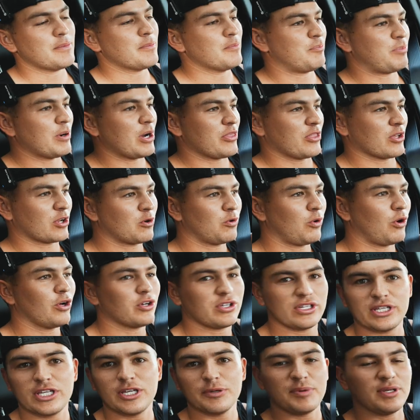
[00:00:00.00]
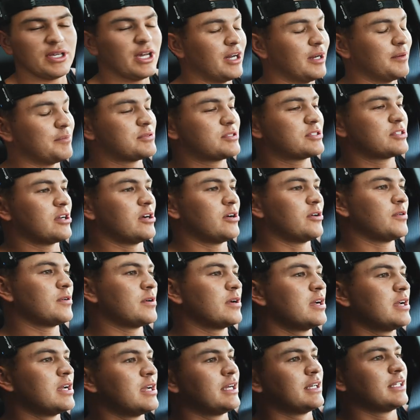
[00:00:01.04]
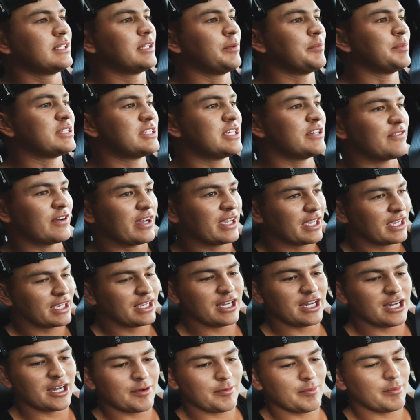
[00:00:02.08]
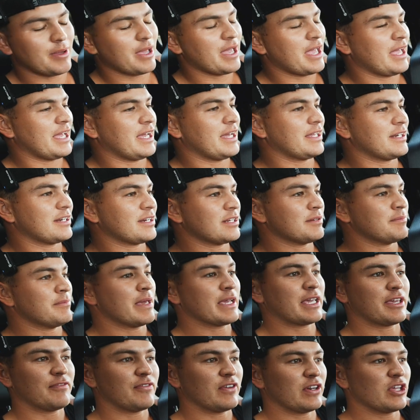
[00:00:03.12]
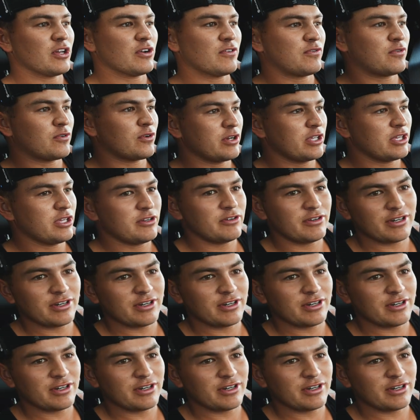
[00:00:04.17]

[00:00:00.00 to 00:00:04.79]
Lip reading: but the quality could be up. So let me see if I could come and make a video for you,